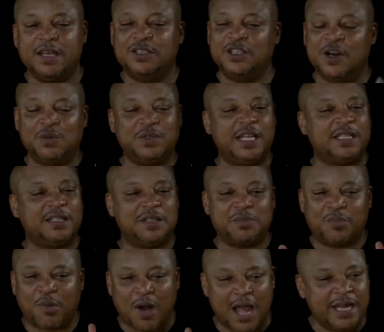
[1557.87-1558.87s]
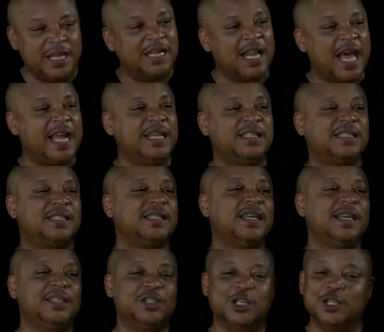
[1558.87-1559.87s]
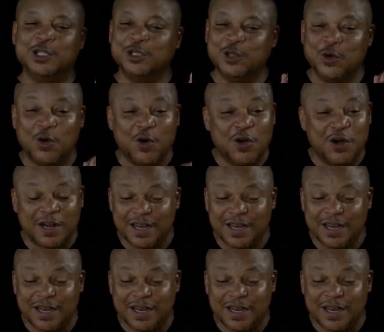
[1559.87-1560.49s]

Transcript: Don't let the bright lights, the lure